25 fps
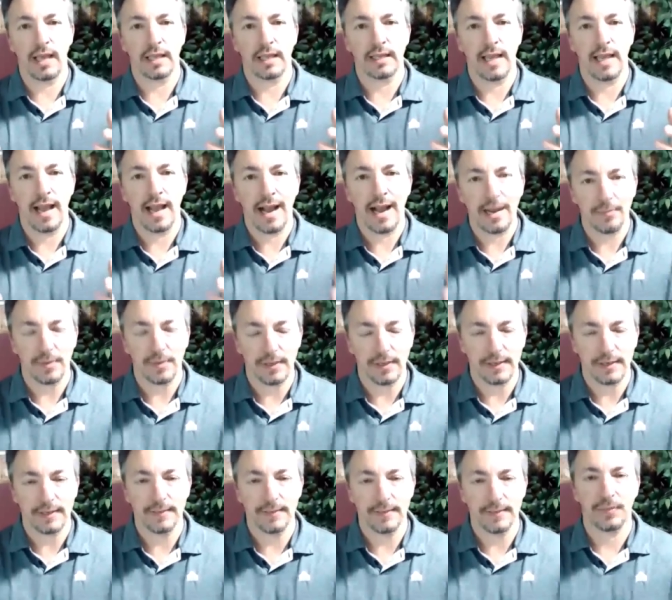
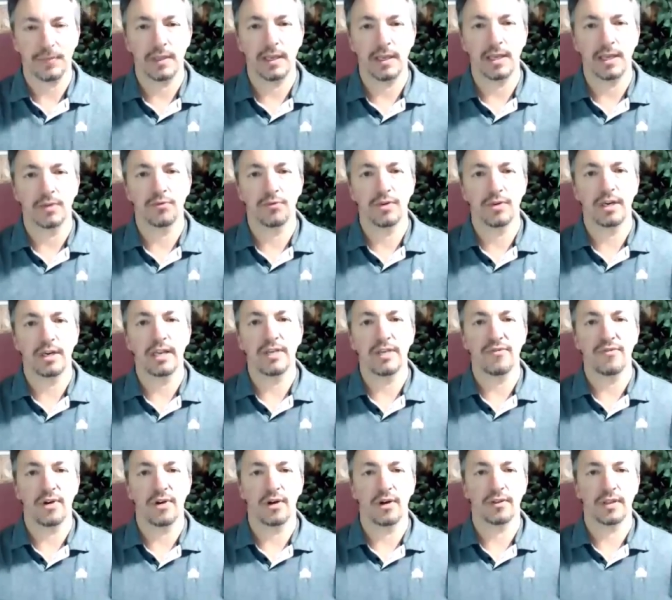happened, I
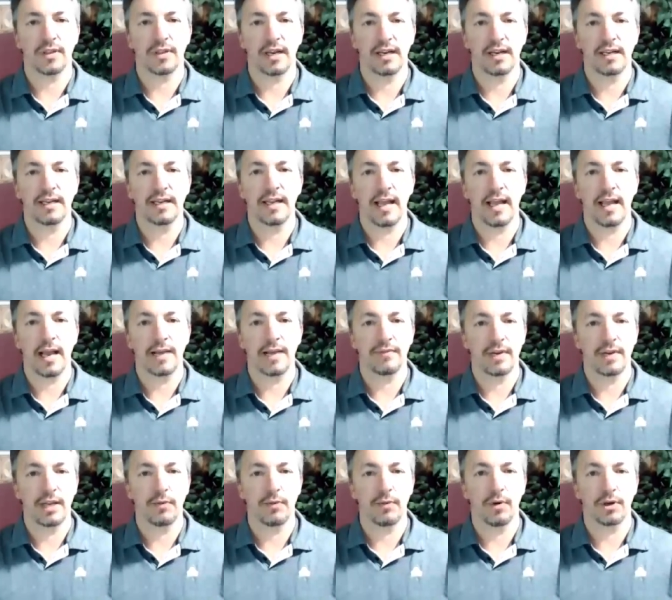really felt that I didn't
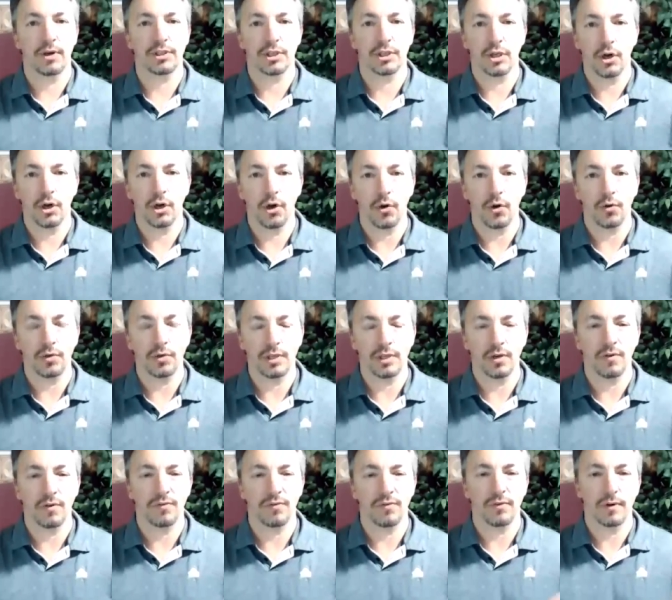have anywhere to go.
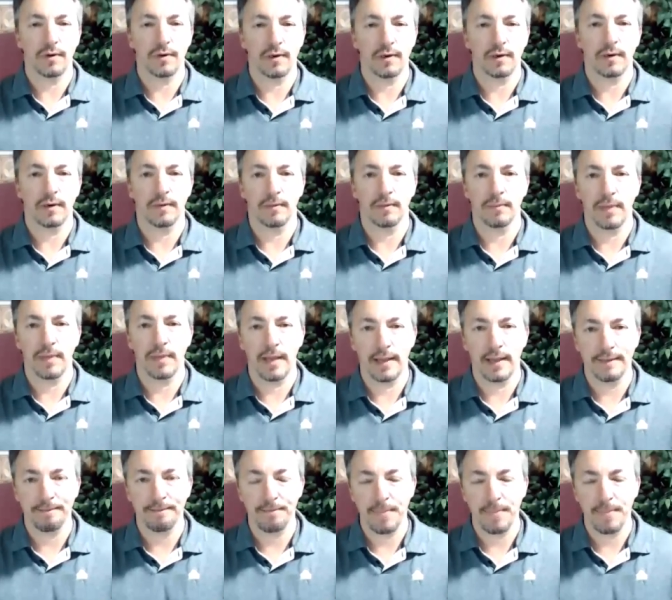You know, for
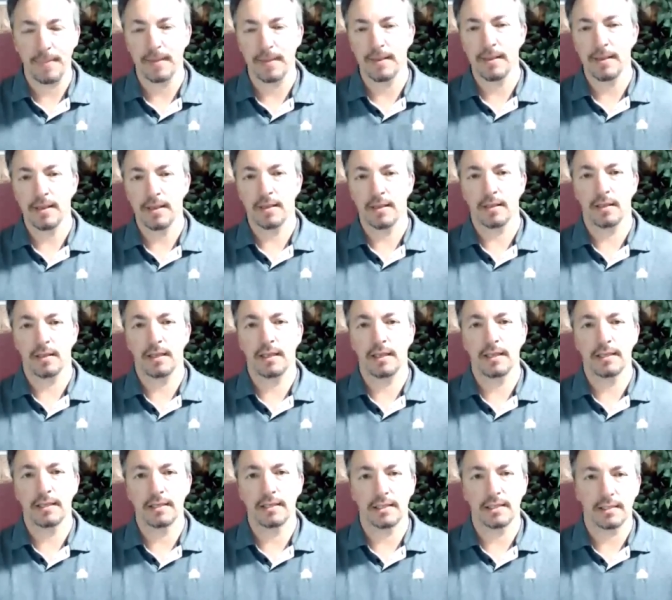men
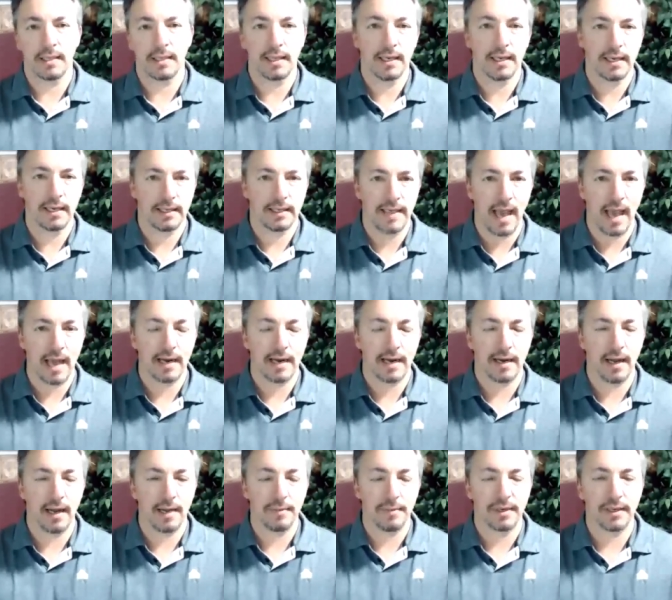in
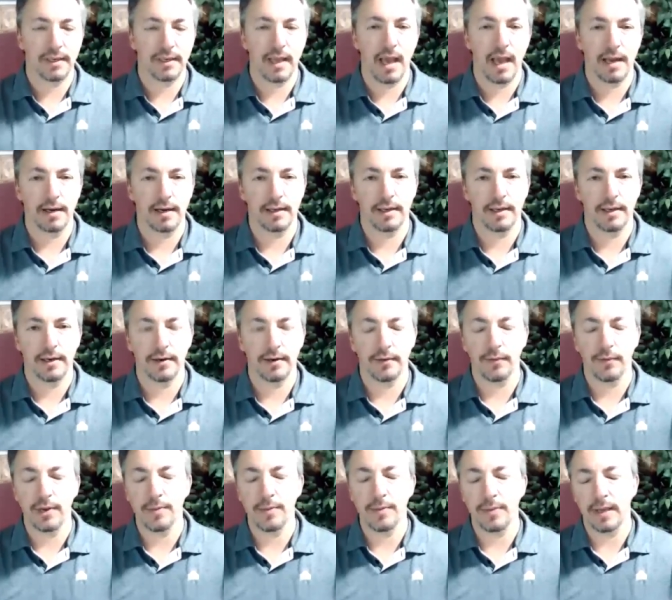Canada, I'm in Canada here
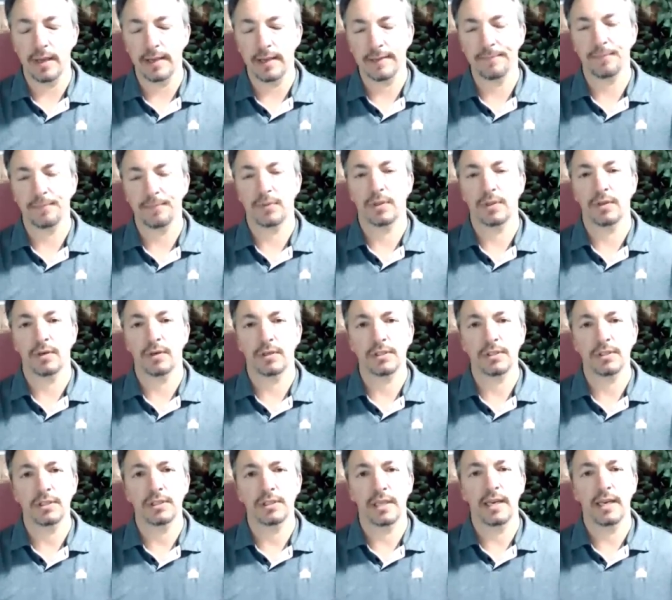in Winnipeg, there
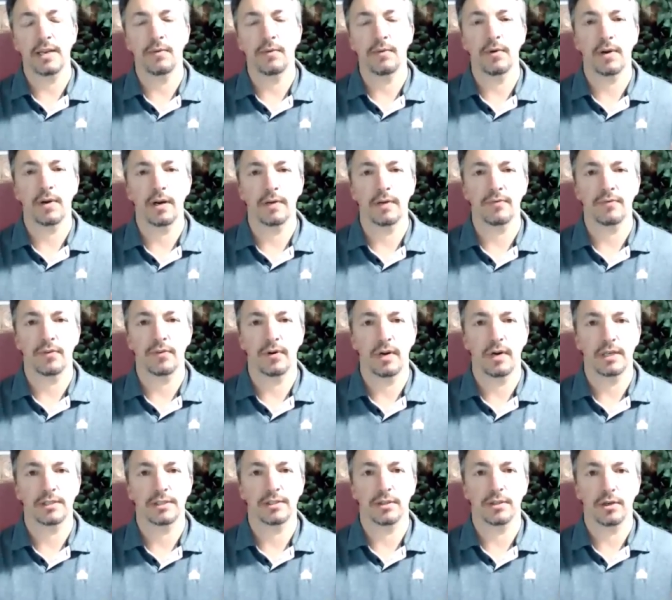isn't anywhere
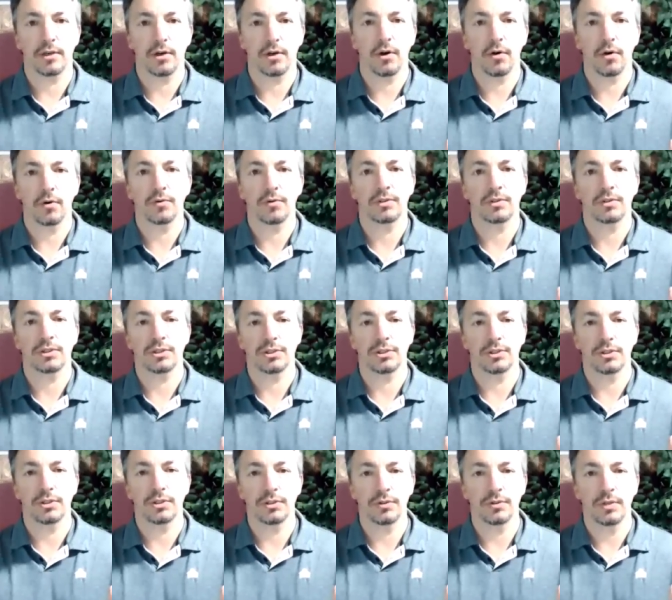for us to go
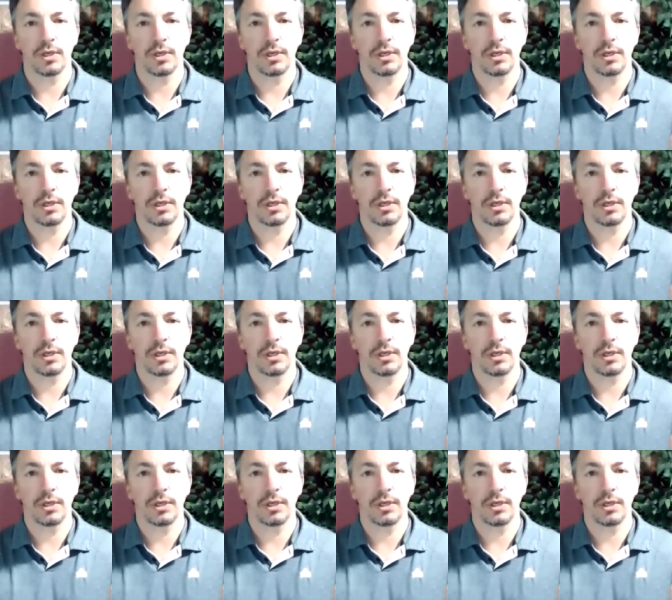to